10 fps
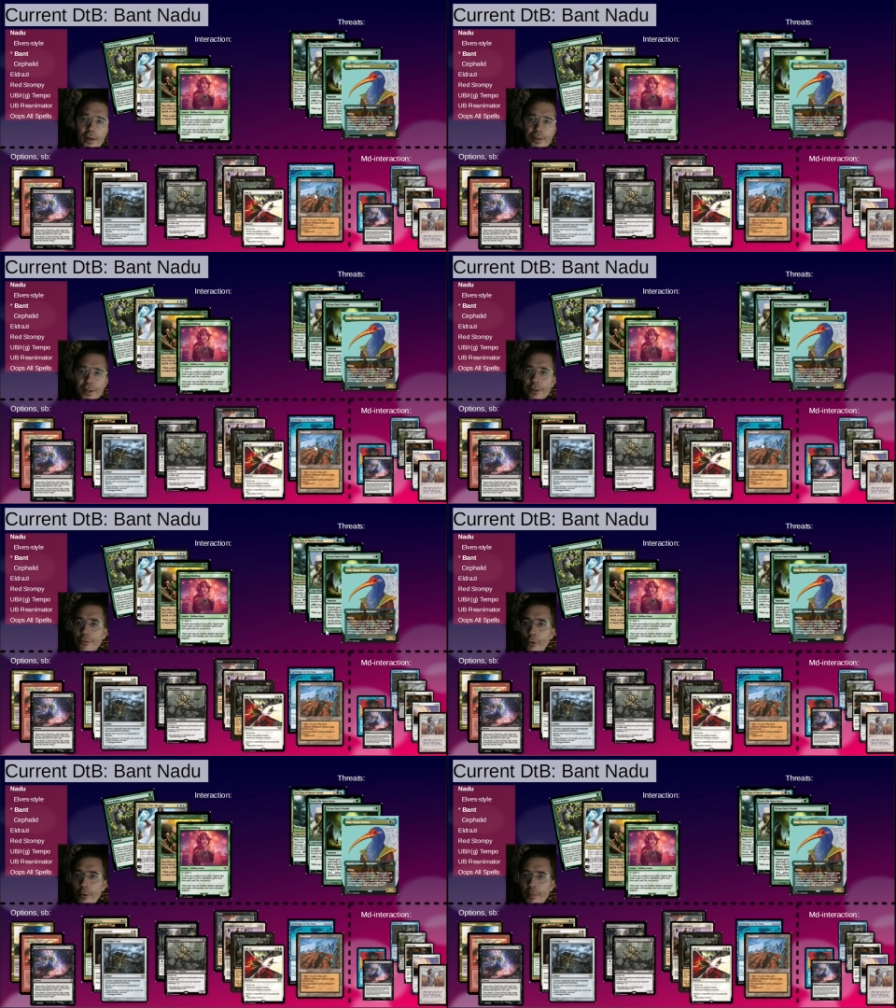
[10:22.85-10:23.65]
They need
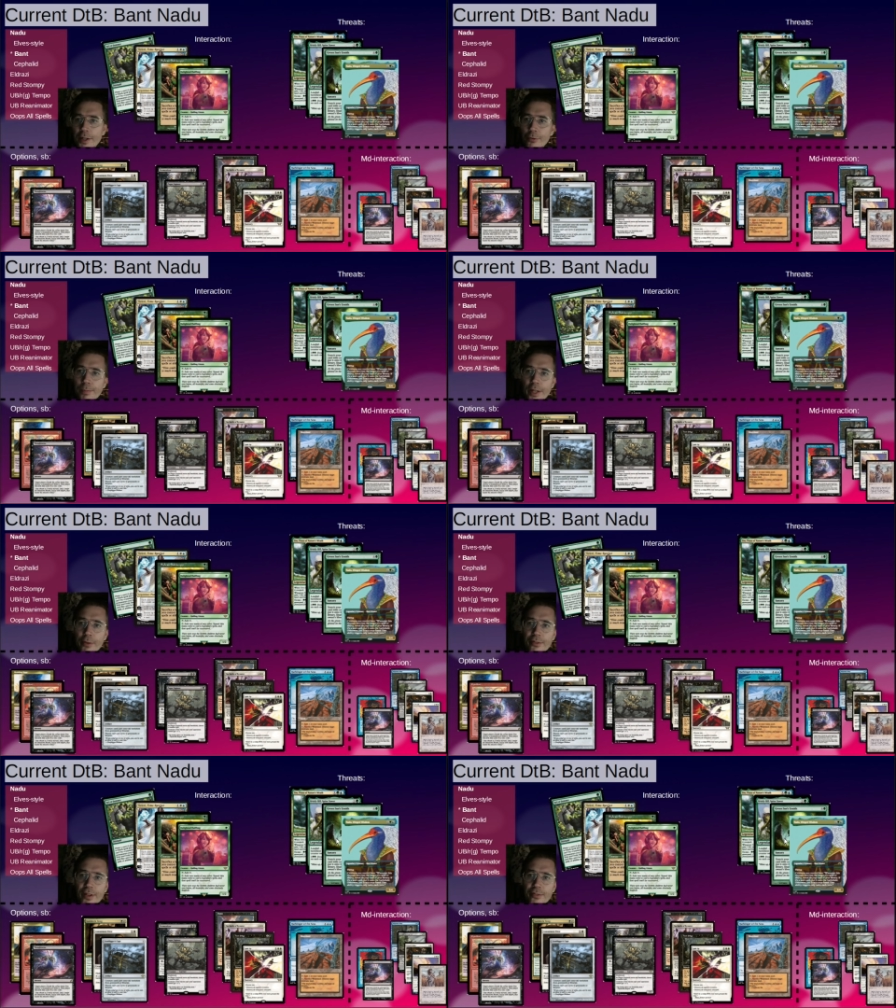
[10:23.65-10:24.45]
4 mana to play
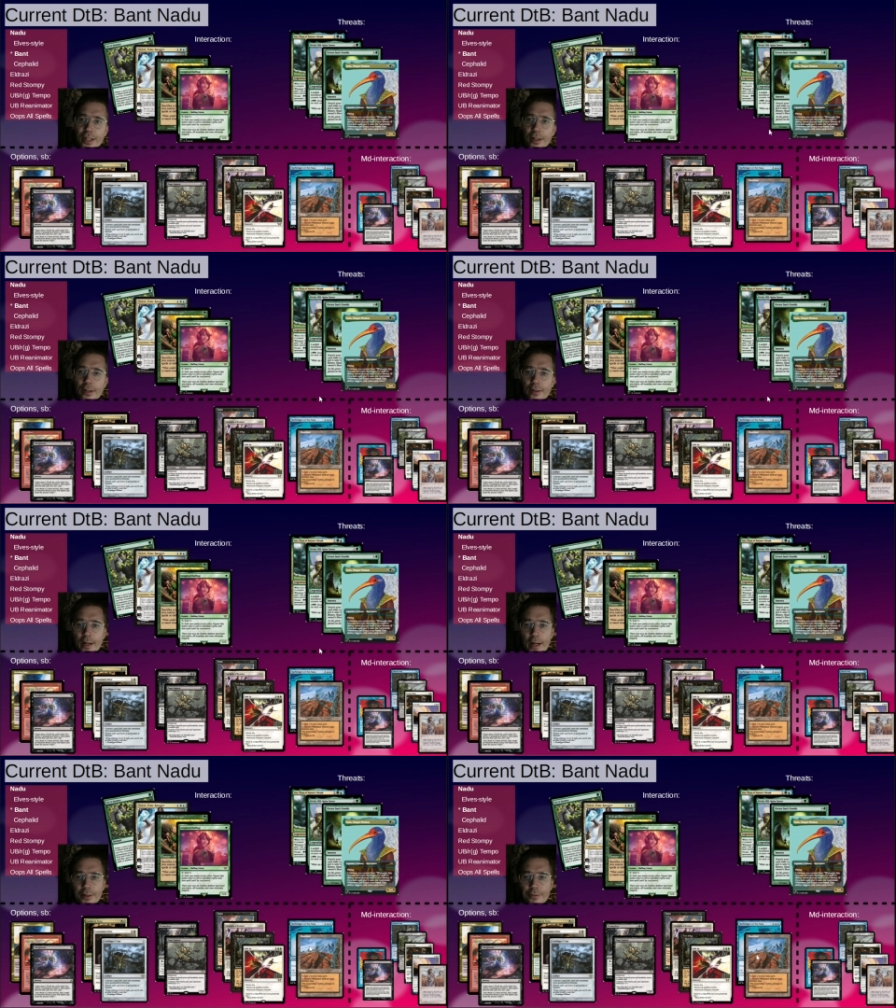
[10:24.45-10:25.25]
Green Sun Zenith,
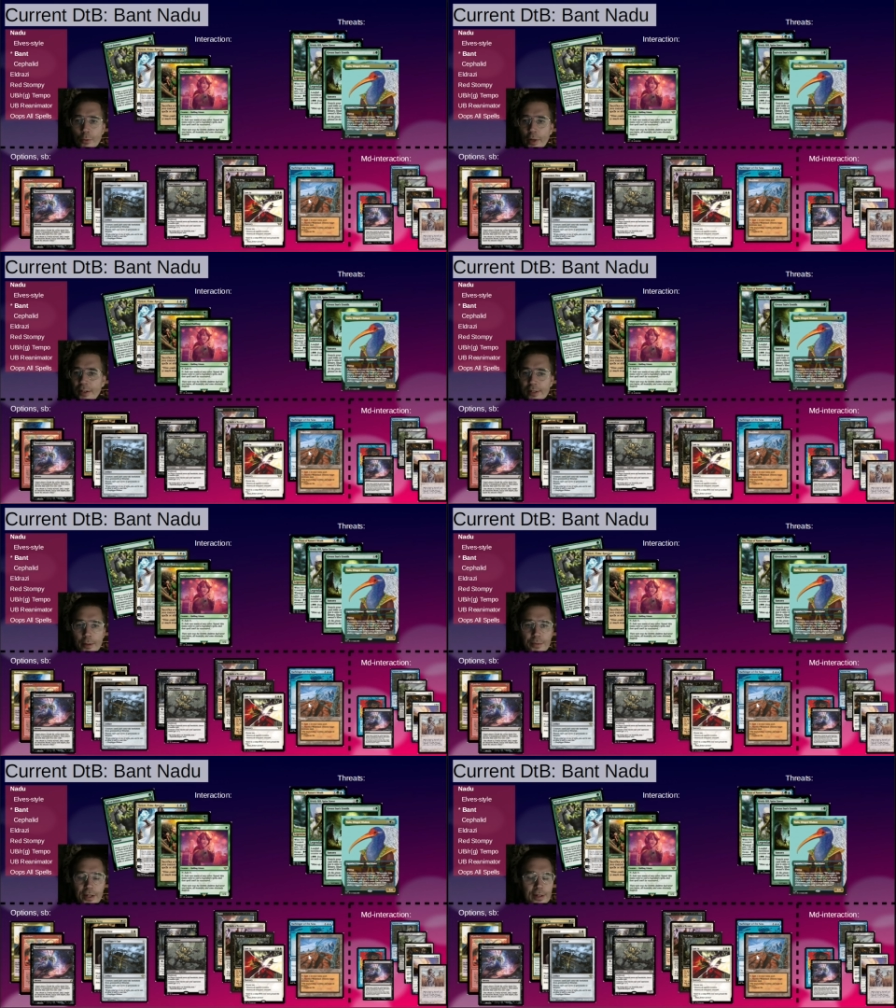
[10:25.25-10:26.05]
and if you waste
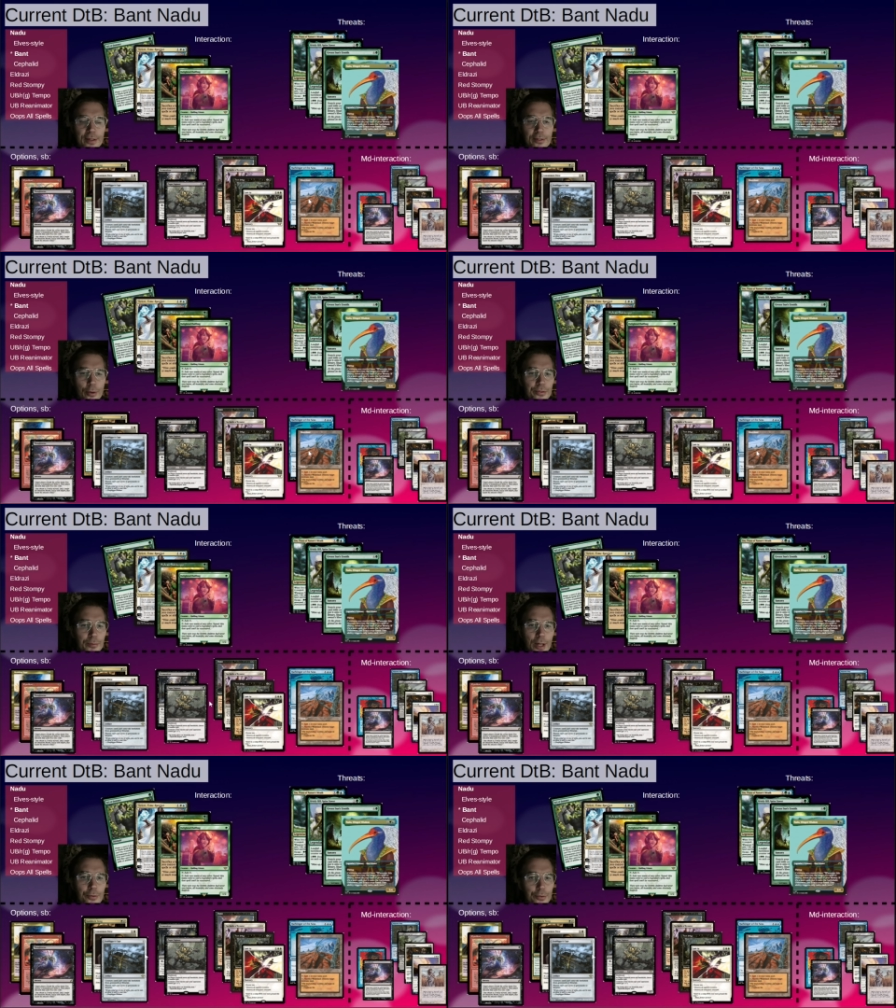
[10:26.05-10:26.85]
them, that slows them
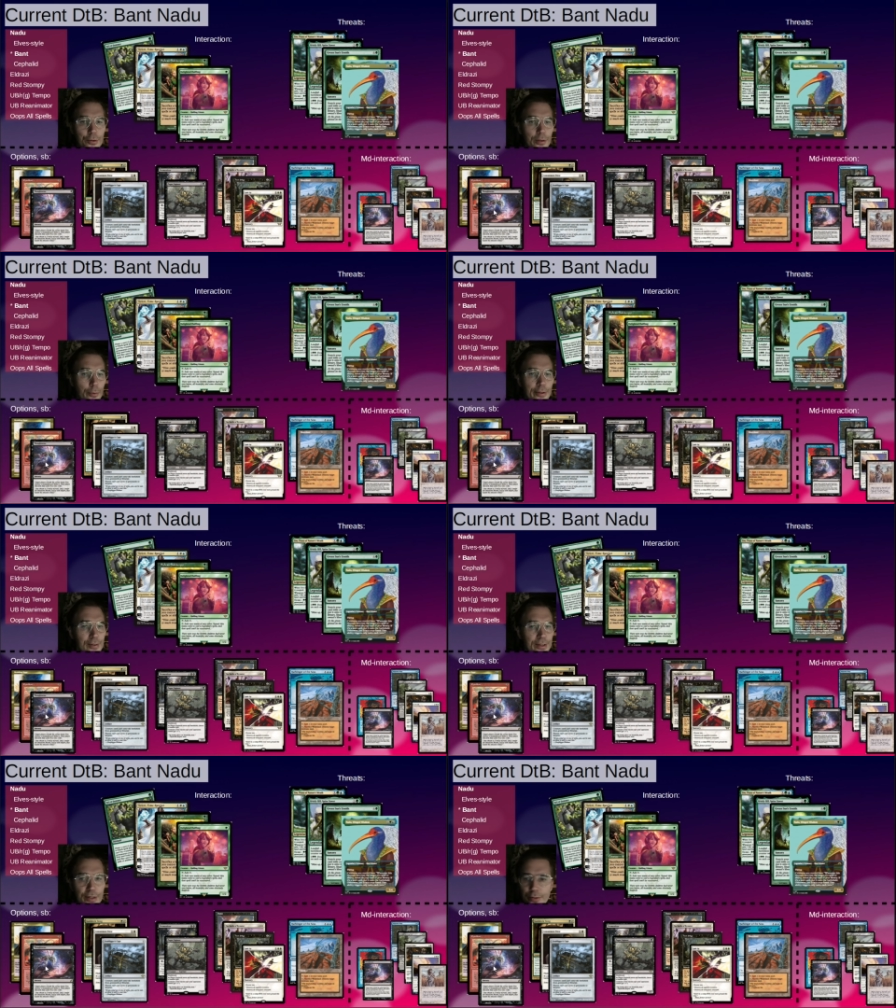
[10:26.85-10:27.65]
down so you can more
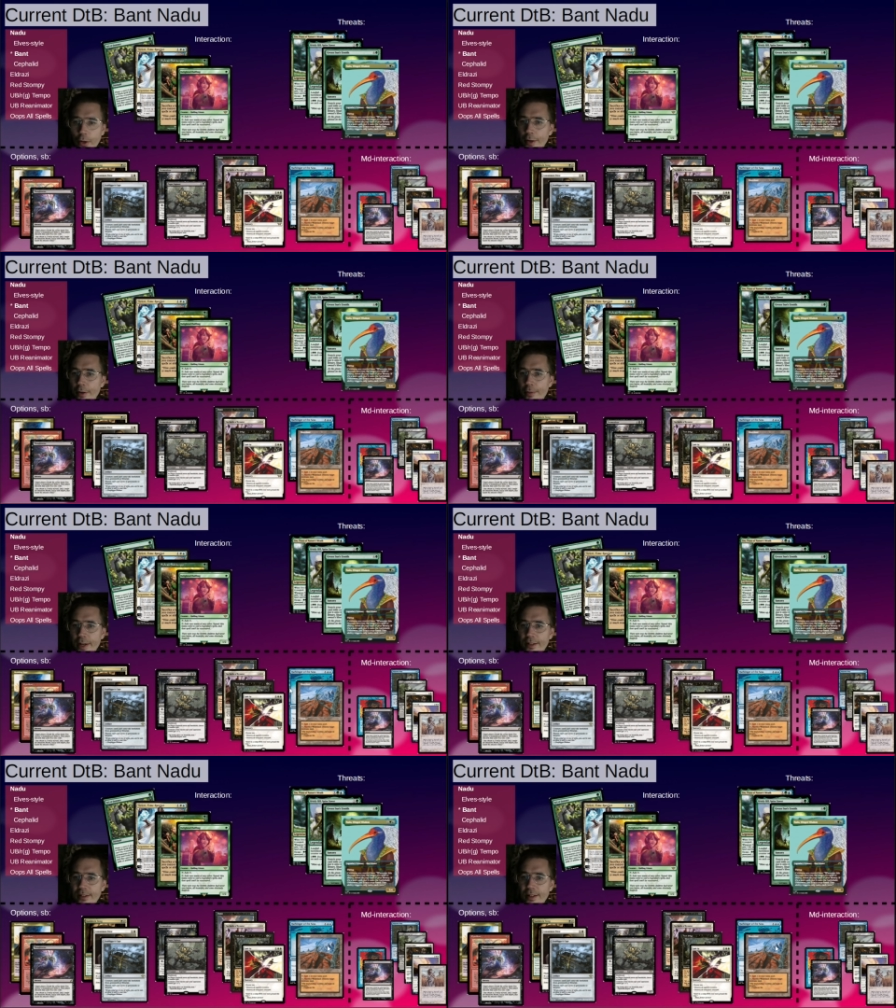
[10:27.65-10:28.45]
easily discard their
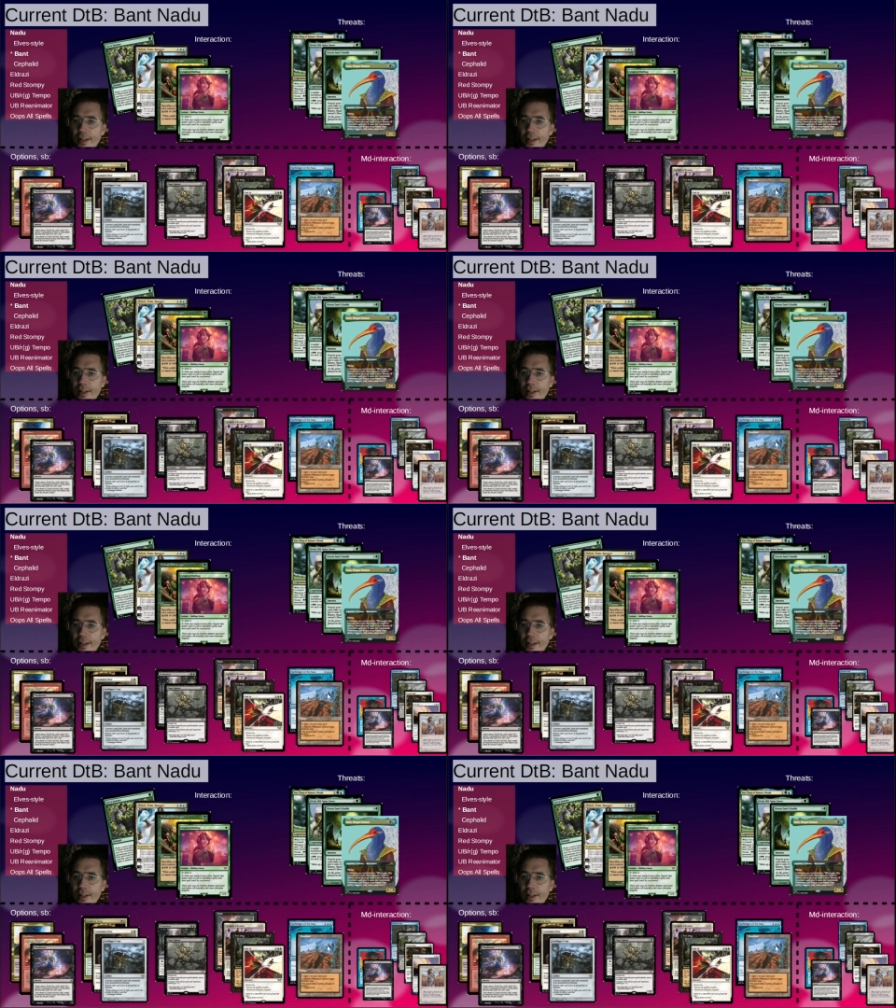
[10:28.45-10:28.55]
threats.